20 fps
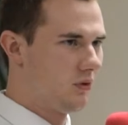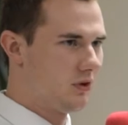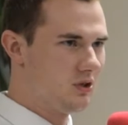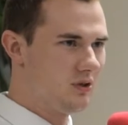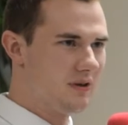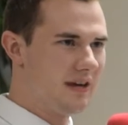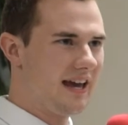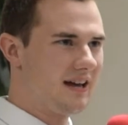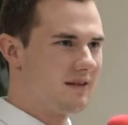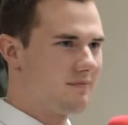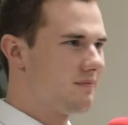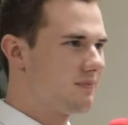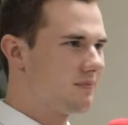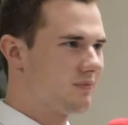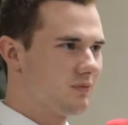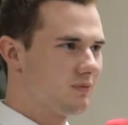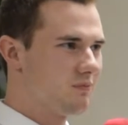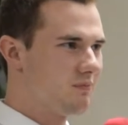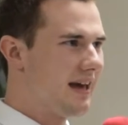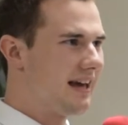You can't
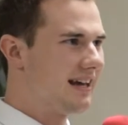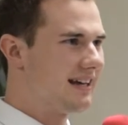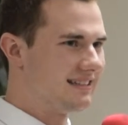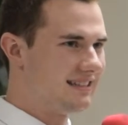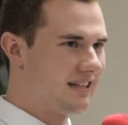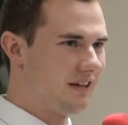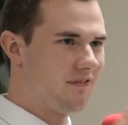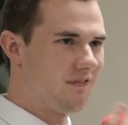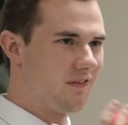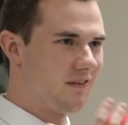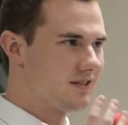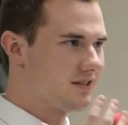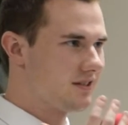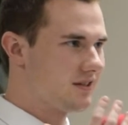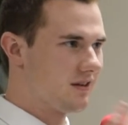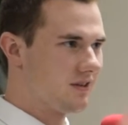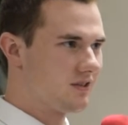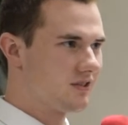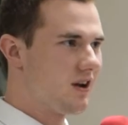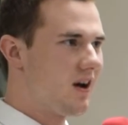make a difference.
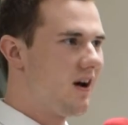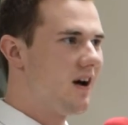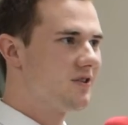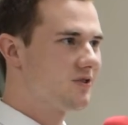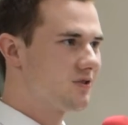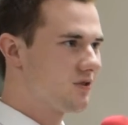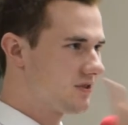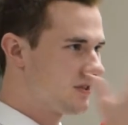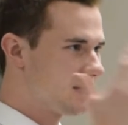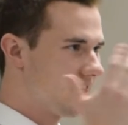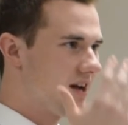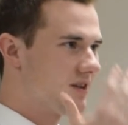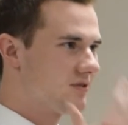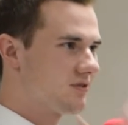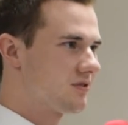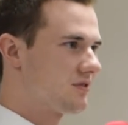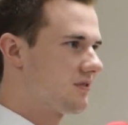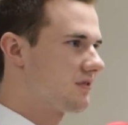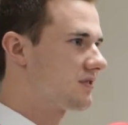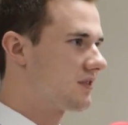There's hundreds and
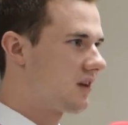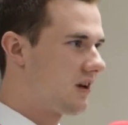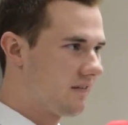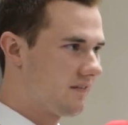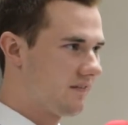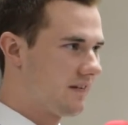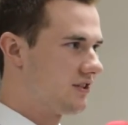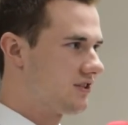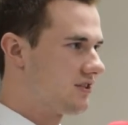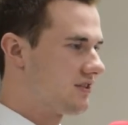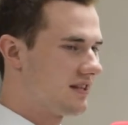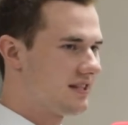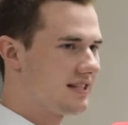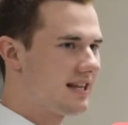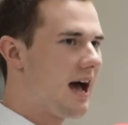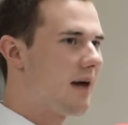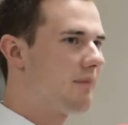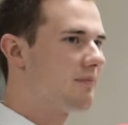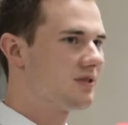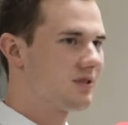hundreds of starfish, and this
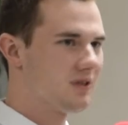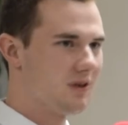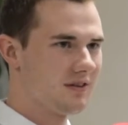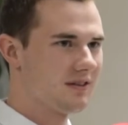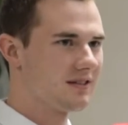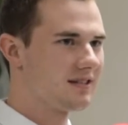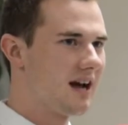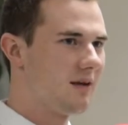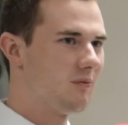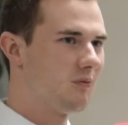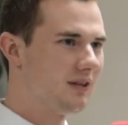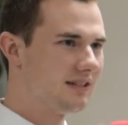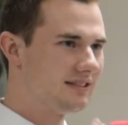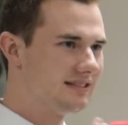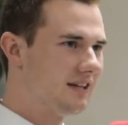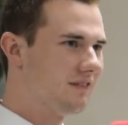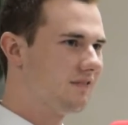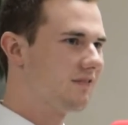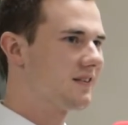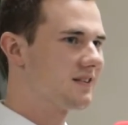happens all the time.
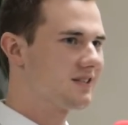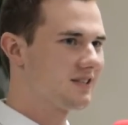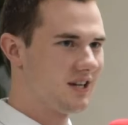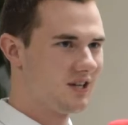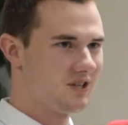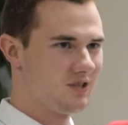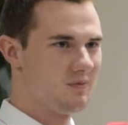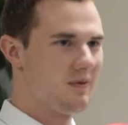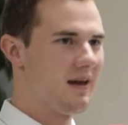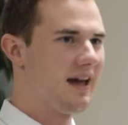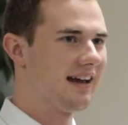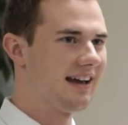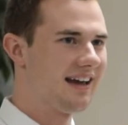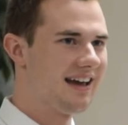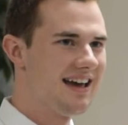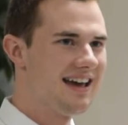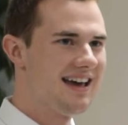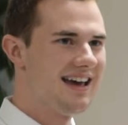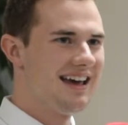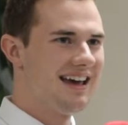What difference can you make?
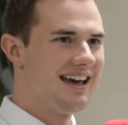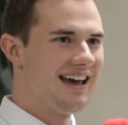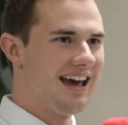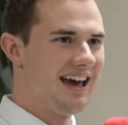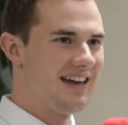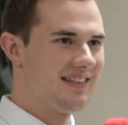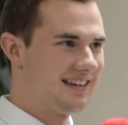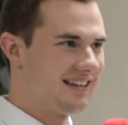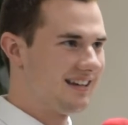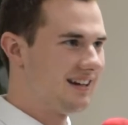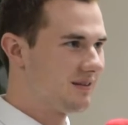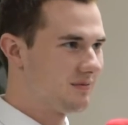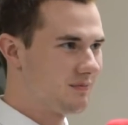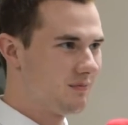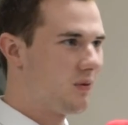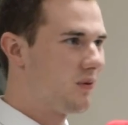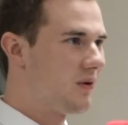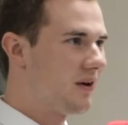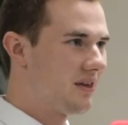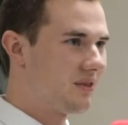And the young
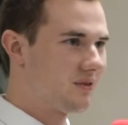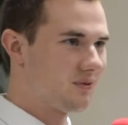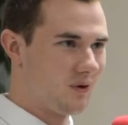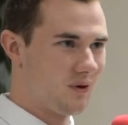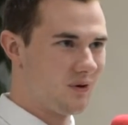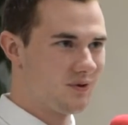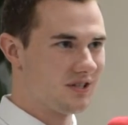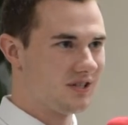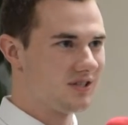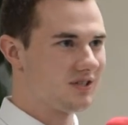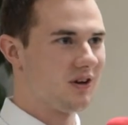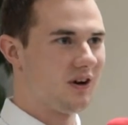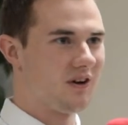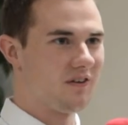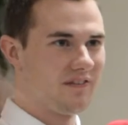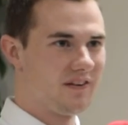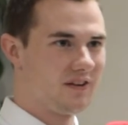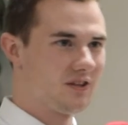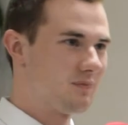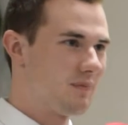boy throws the
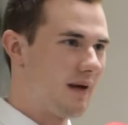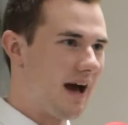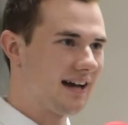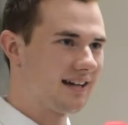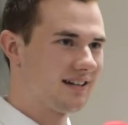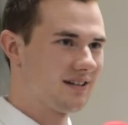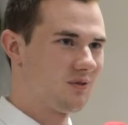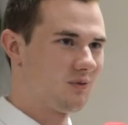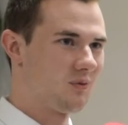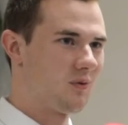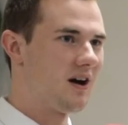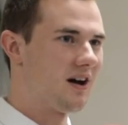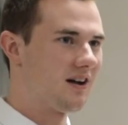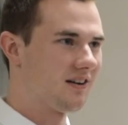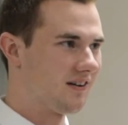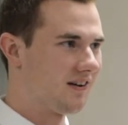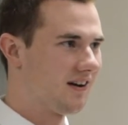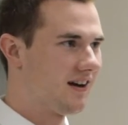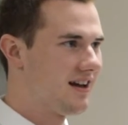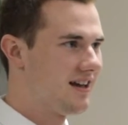starfish back into the
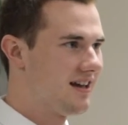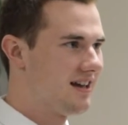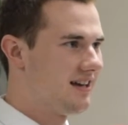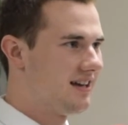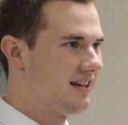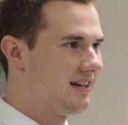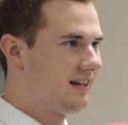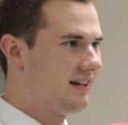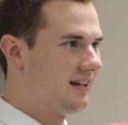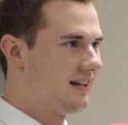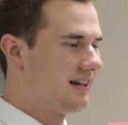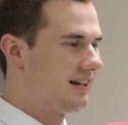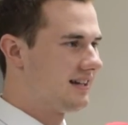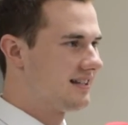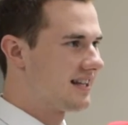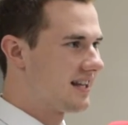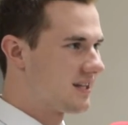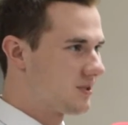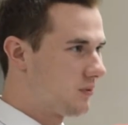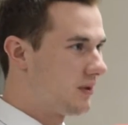water, and he
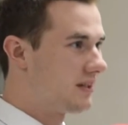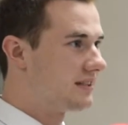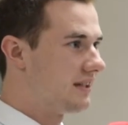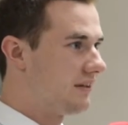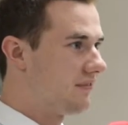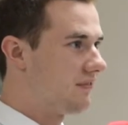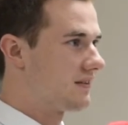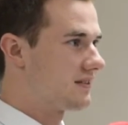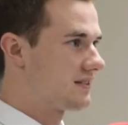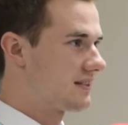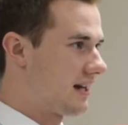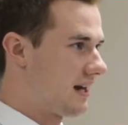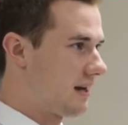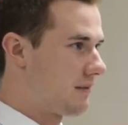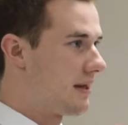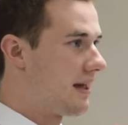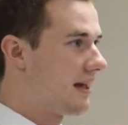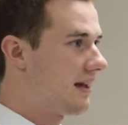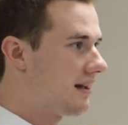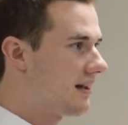says, what difference can I
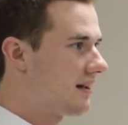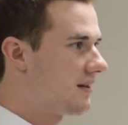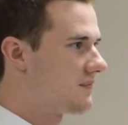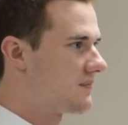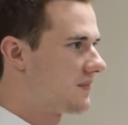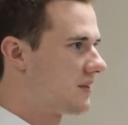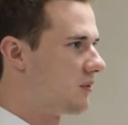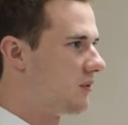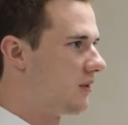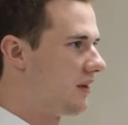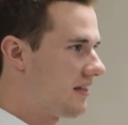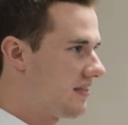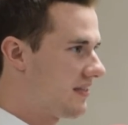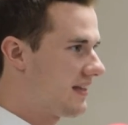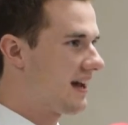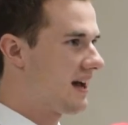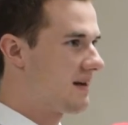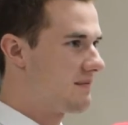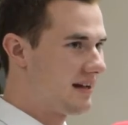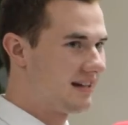make? Well, I
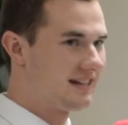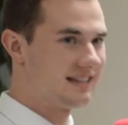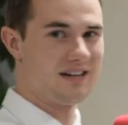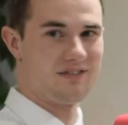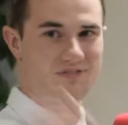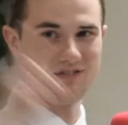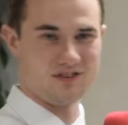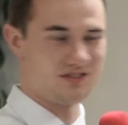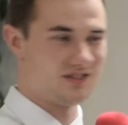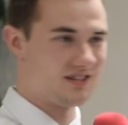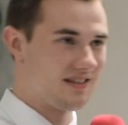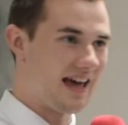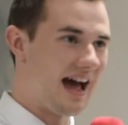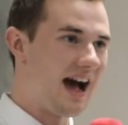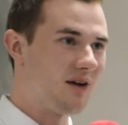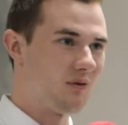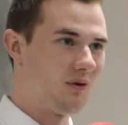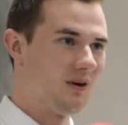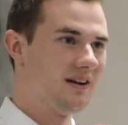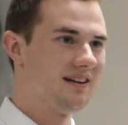think I made a difference to
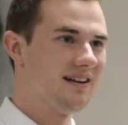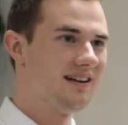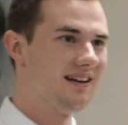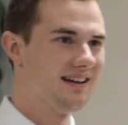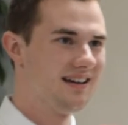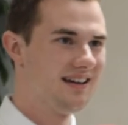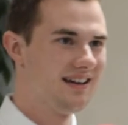that one.